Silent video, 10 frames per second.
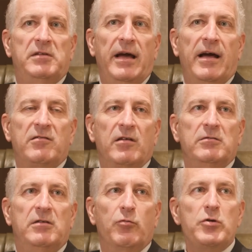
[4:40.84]
that
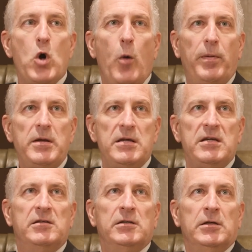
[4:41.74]
the
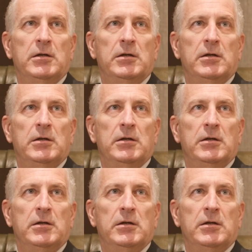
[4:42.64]
reopening